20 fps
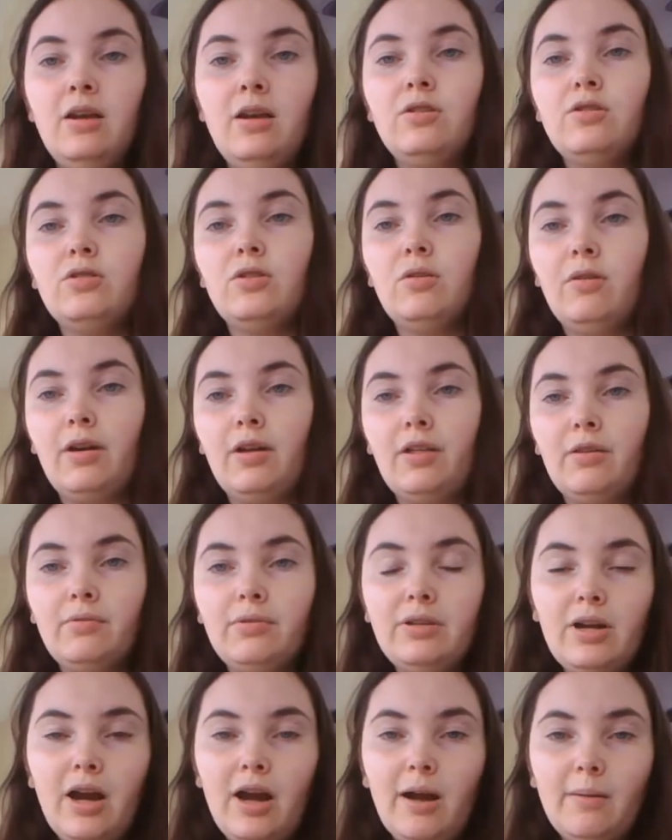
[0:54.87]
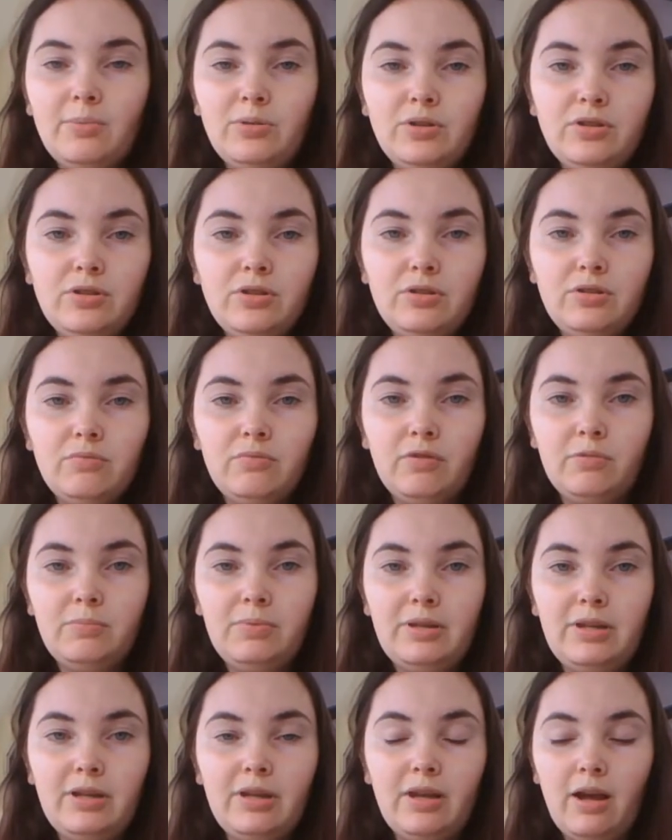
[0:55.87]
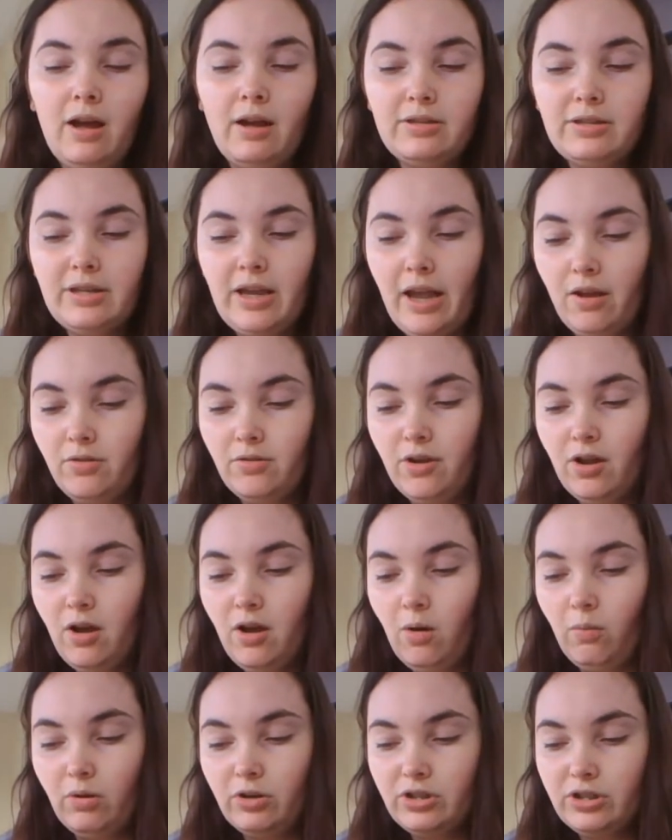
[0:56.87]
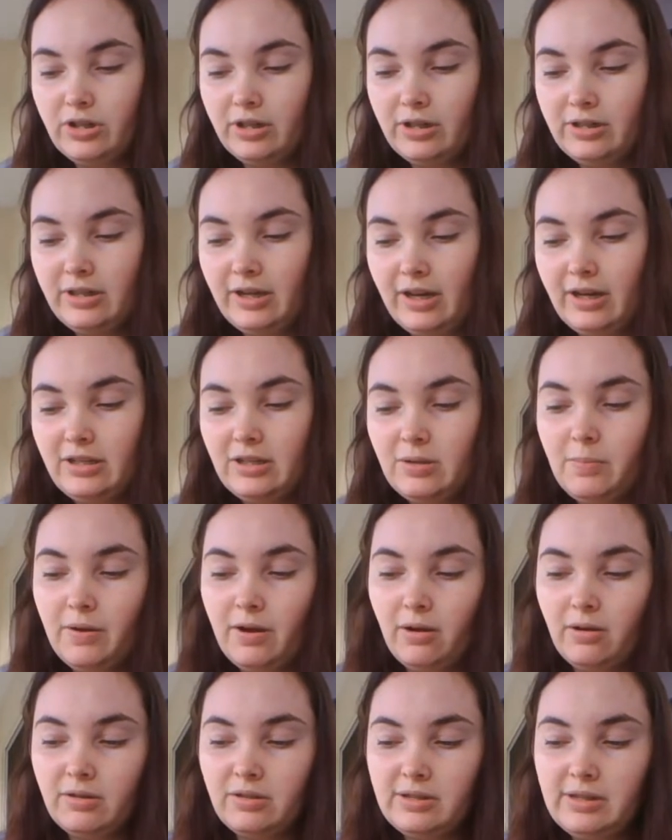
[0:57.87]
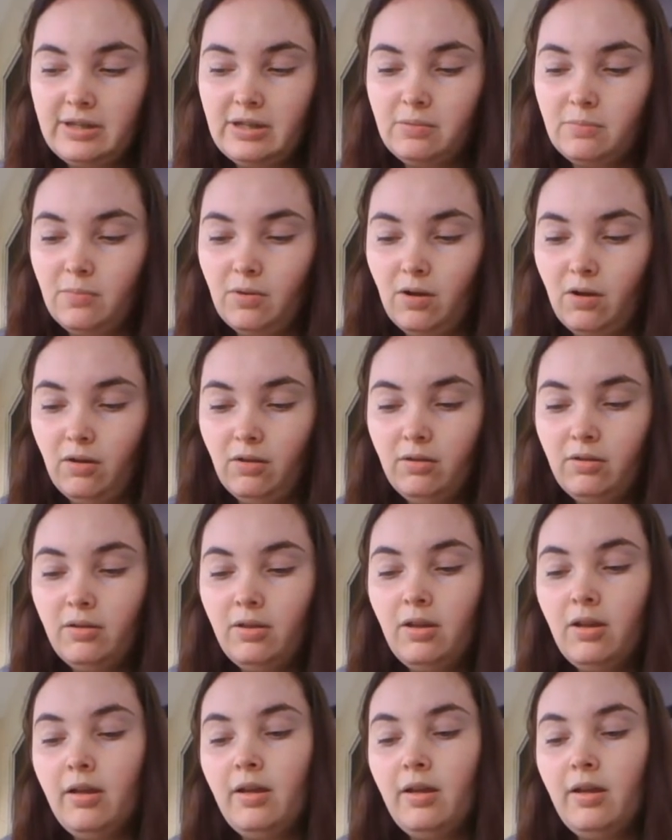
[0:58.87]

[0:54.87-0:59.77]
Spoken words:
So our 3 options would be a Tylenol, which contains paracetamol,